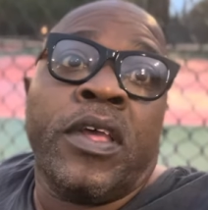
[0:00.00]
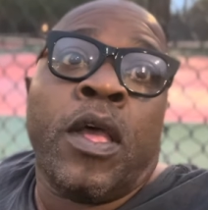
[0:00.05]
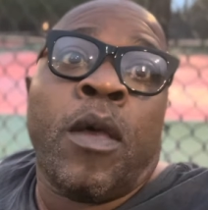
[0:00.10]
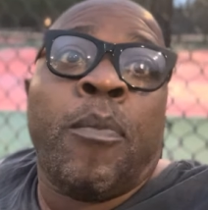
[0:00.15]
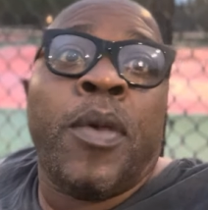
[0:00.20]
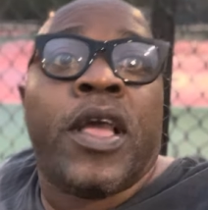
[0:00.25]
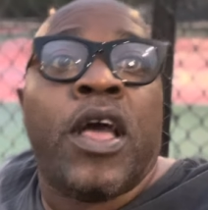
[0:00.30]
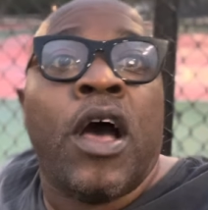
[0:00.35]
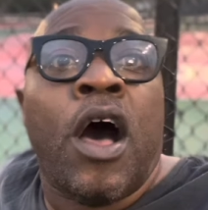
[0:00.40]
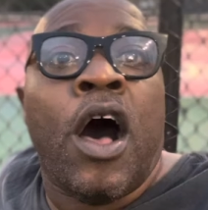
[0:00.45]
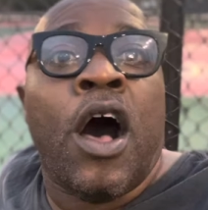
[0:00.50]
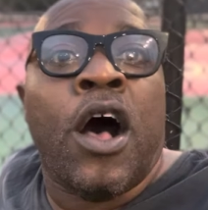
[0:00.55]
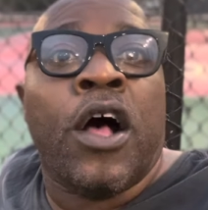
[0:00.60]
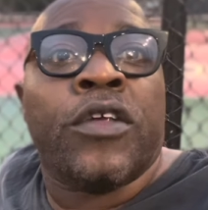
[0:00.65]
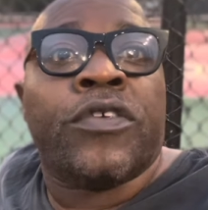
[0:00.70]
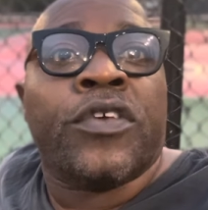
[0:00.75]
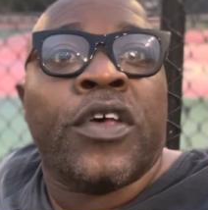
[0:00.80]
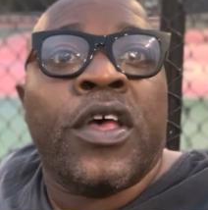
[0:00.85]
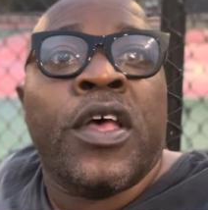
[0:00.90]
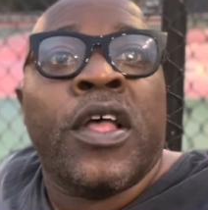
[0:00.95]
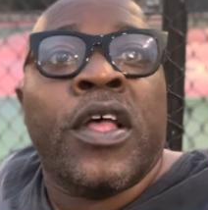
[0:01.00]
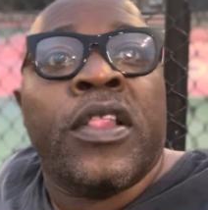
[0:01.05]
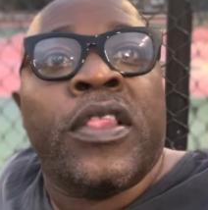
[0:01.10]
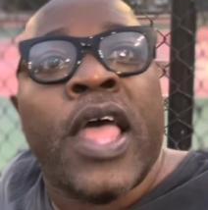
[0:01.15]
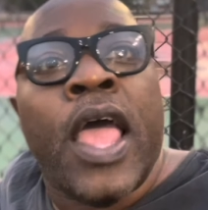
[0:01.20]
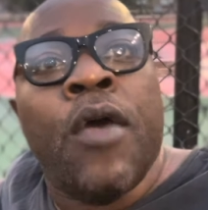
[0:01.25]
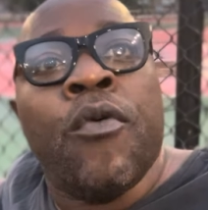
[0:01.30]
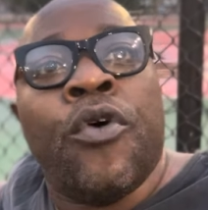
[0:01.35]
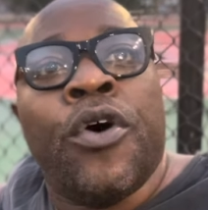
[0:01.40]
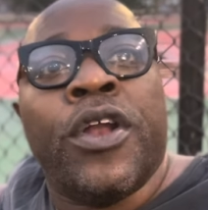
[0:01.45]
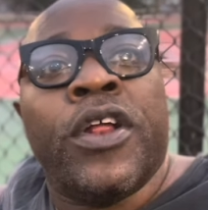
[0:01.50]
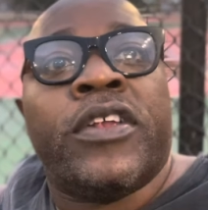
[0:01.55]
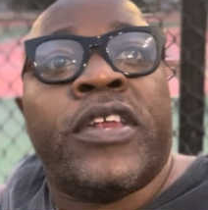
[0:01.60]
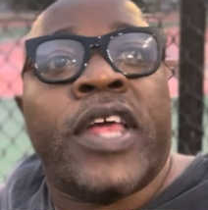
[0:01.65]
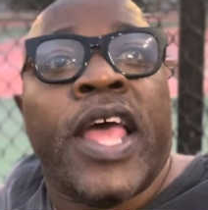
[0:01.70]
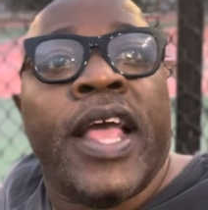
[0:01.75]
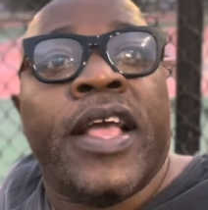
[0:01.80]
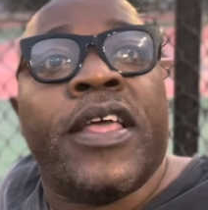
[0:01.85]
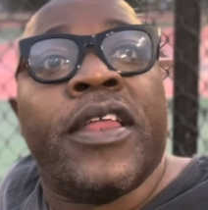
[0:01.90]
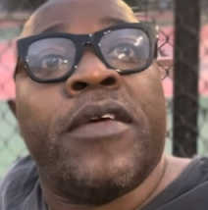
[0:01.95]
because they want to
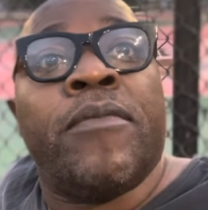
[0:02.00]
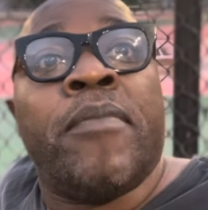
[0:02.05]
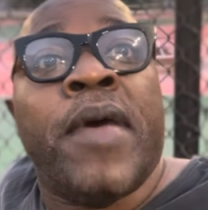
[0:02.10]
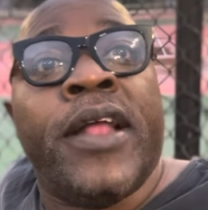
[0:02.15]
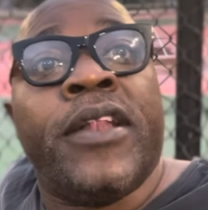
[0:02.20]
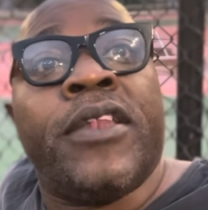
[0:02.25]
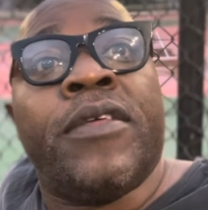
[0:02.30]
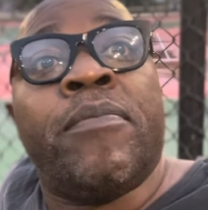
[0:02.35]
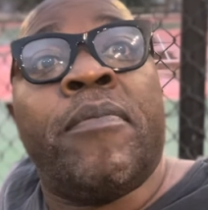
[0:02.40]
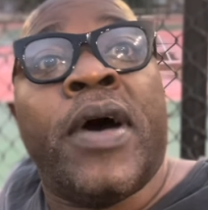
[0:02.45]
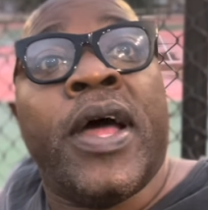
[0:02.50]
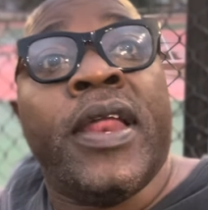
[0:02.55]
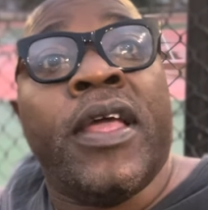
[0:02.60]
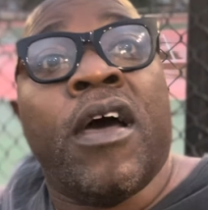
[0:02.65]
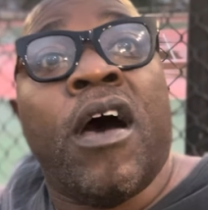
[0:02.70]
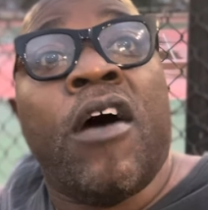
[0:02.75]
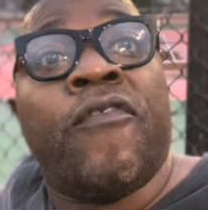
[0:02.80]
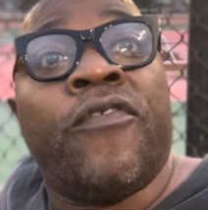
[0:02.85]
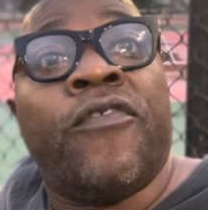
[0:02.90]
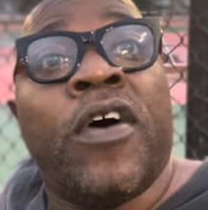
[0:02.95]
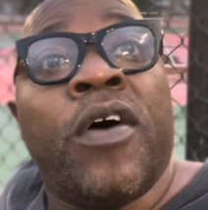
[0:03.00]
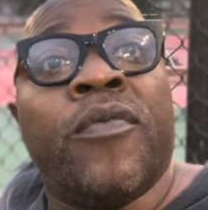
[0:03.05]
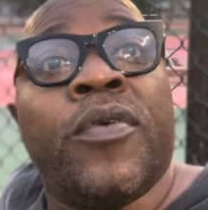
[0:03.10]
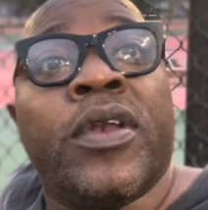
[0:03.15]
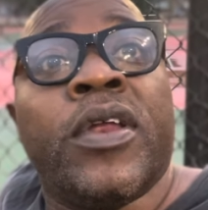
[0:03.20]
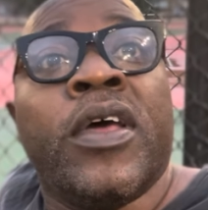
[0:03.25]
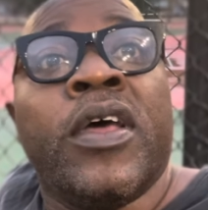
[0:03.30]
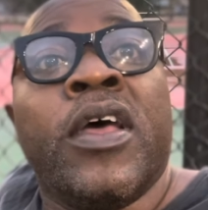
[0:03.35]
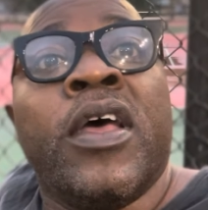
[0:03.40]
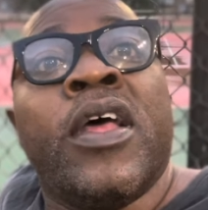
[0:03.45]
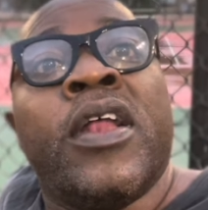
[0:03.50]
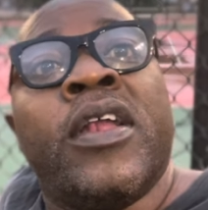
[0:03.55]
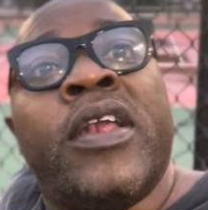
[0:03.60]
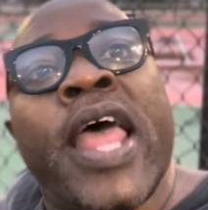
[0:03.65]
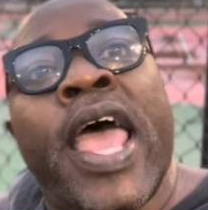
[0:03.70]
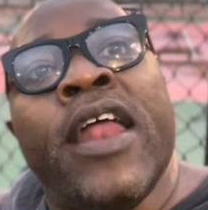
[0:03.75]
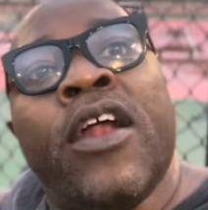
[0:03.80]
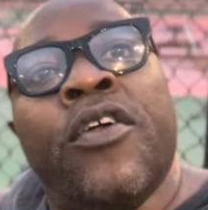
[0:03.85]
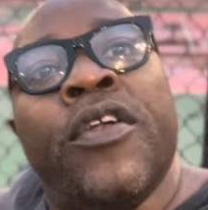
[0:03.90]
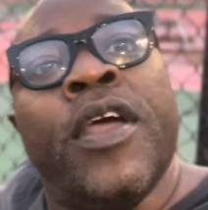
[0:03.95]
take it and make the money off of it.
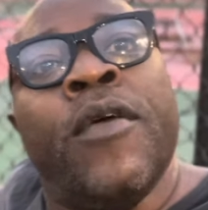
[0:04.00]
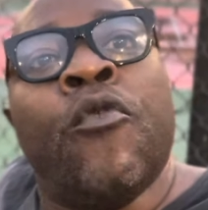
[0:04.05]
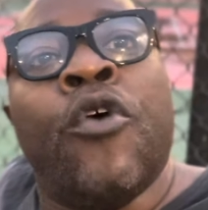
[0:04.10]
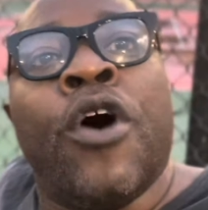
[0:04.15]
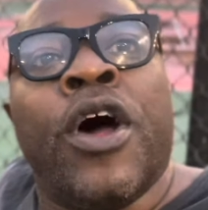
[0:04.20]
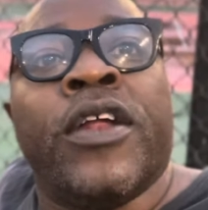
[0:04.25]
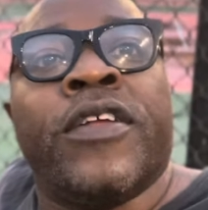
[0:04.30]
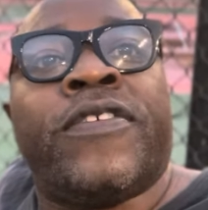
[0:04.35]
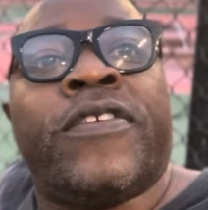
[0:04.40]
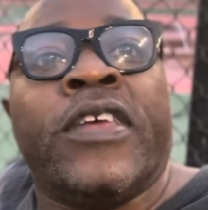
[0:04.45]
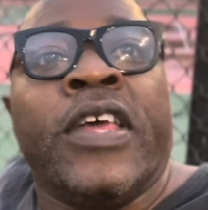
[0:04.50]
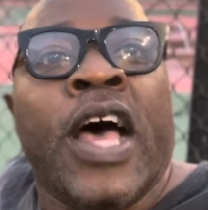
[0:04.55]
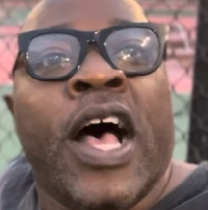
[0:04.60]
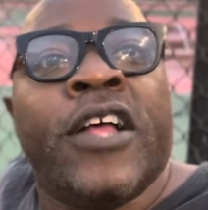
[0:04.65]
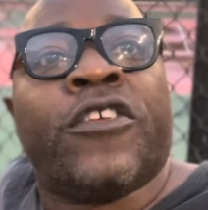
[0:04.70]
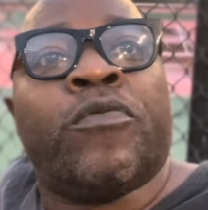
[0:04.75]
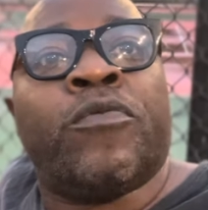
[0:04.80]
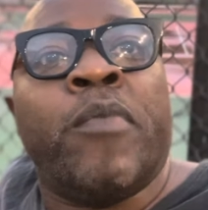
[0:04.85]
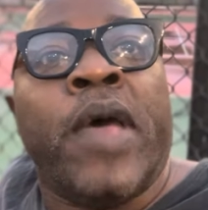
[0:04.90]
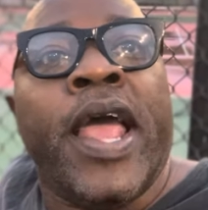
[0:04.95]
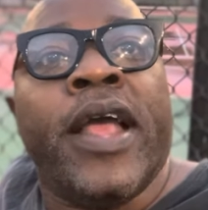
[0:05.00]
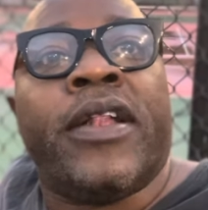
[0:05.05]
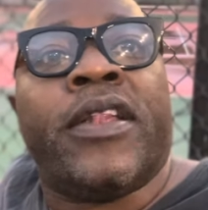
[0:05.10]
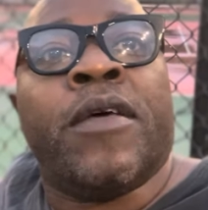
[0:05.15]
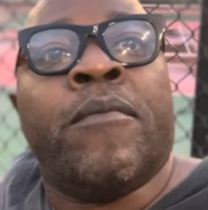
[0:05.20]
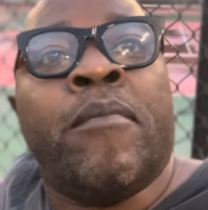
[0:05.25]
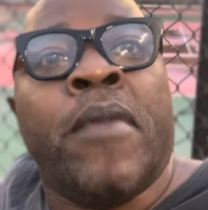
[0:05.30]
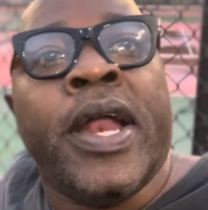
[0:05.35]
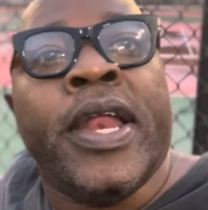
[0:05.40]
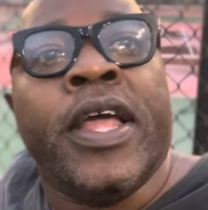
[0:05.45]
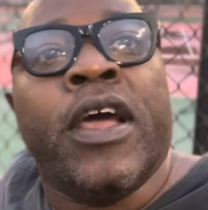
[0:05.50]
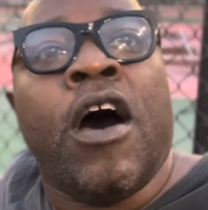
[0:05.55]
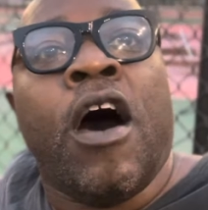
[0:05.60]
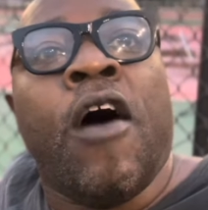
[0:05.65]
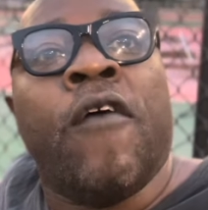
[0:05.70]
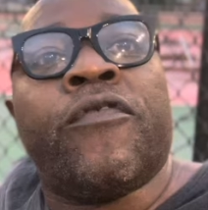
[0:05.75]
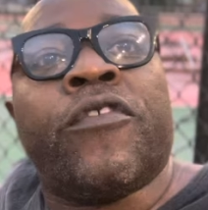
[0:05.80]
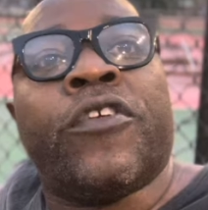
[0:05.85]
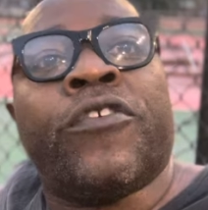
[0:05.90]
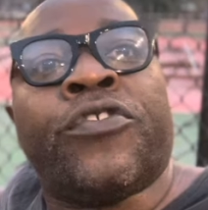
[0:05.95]
They don't even want to see us make the money
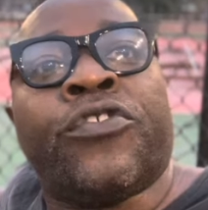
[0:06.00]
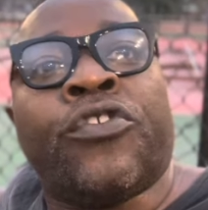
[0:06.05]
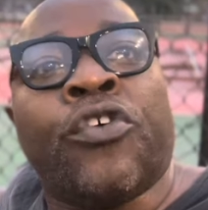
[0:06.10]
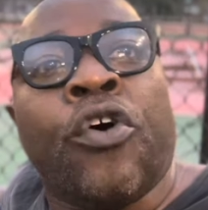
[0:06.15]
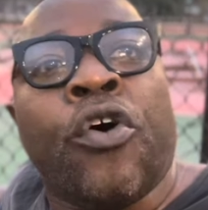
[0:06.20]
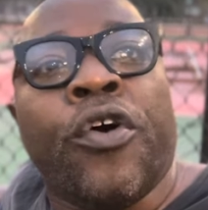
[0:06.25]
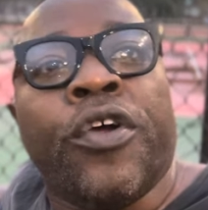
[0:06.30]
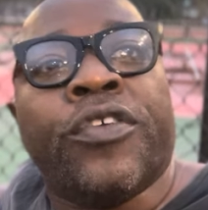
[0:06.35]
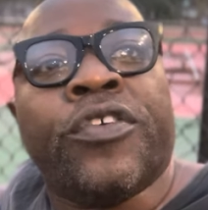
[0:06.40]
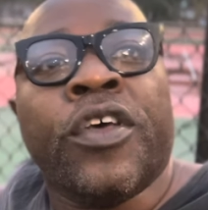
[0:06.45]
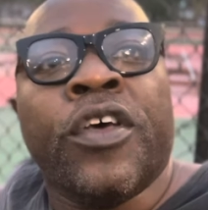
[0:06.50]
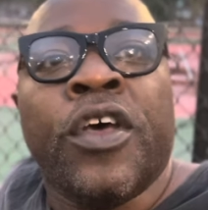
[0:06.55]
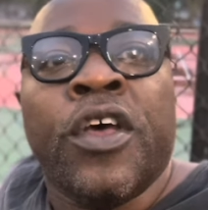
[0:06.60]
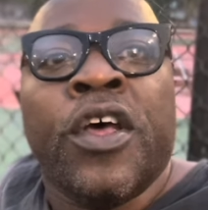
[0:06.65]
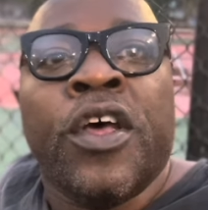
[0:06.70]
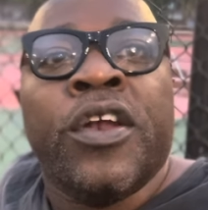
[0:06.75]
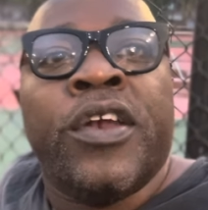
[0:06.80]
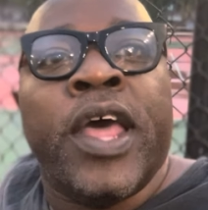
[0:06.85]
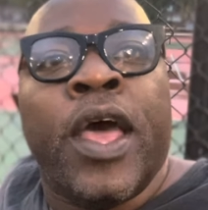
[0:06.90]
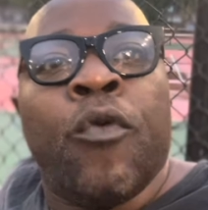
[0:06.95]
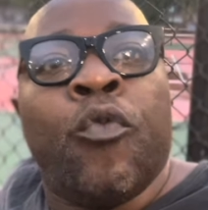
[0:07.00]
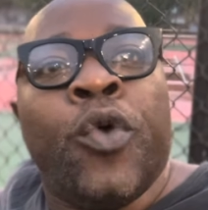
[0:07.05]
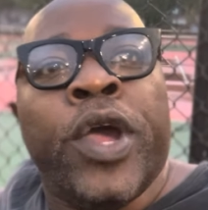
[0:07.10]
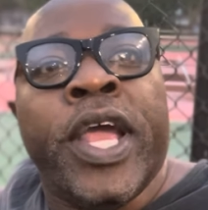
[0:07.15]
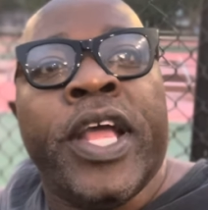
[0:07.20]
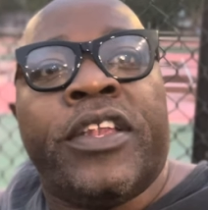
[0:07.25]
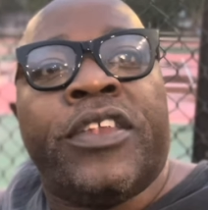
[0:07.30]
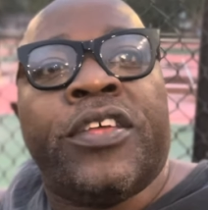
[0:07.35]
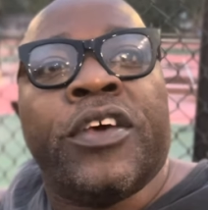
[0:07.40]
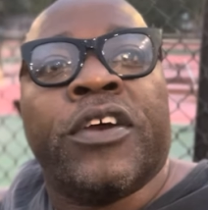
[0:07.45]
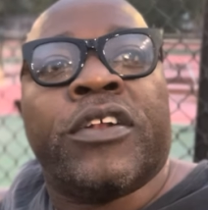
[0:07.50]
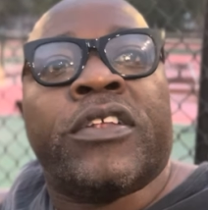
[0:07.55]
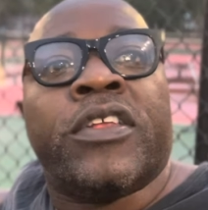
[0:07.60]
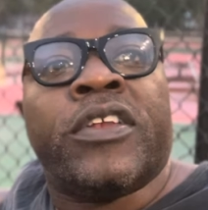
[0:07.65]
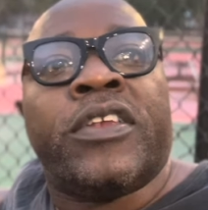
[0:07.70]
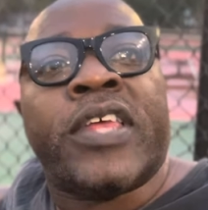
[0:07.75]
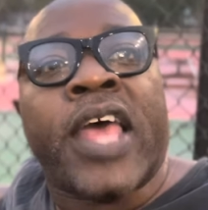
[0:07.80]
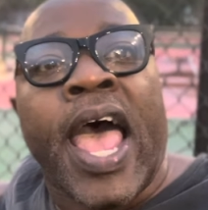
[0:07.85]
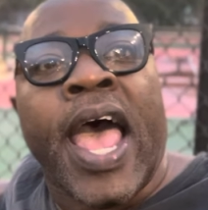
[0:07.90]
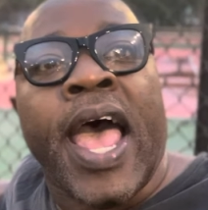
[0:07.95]
off the stories that we took the
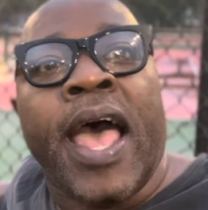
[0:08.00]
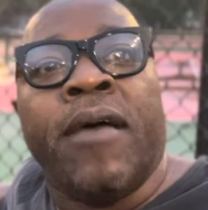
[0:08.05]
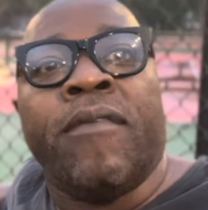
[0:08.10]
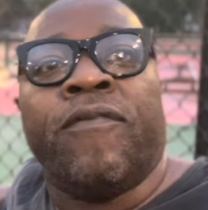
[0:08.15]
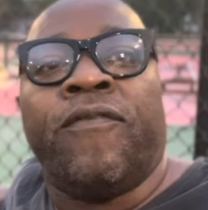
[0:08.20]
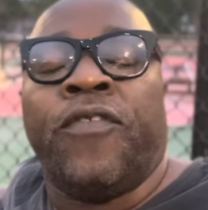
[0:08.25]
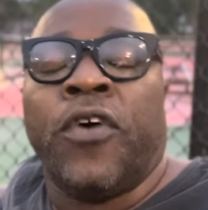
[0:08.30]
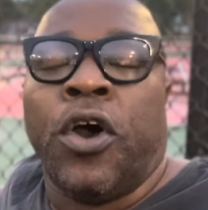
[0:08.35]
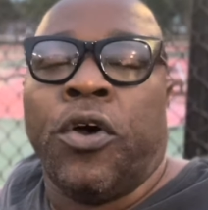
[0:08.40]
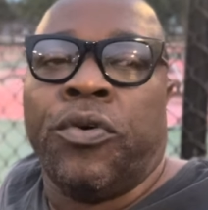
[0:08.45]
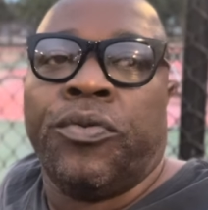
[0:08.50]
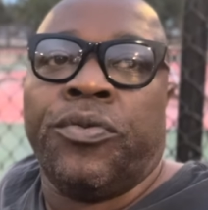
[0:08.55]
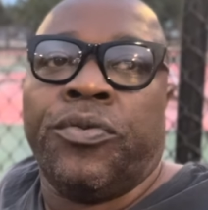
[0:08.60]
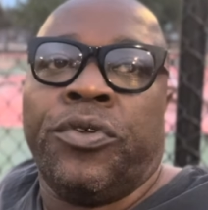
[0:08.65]
time for.